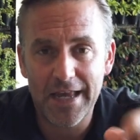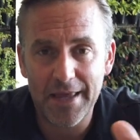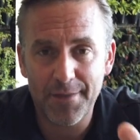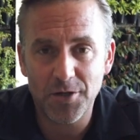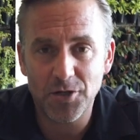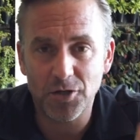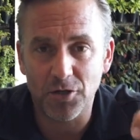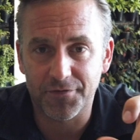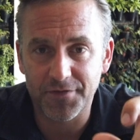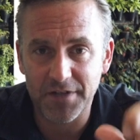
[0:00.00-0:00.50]

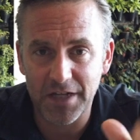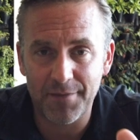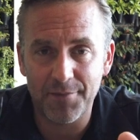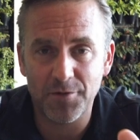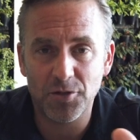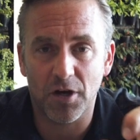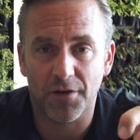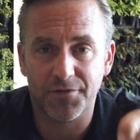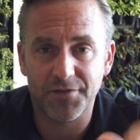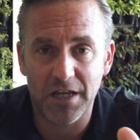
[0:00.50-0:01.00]
image after
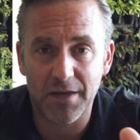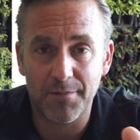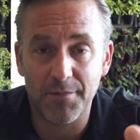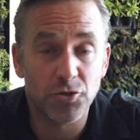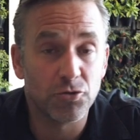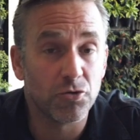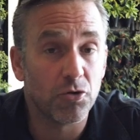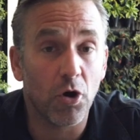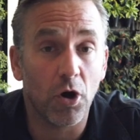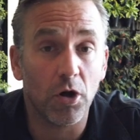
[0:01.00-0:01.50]
image after
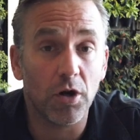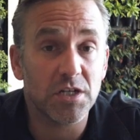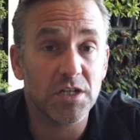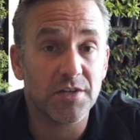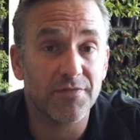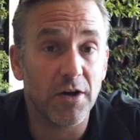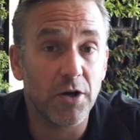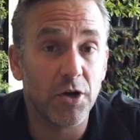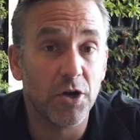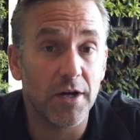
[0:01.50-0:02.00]
image,
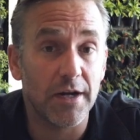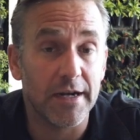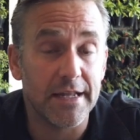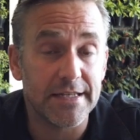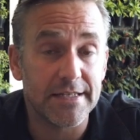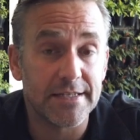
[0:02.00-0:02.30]
regardless of how good it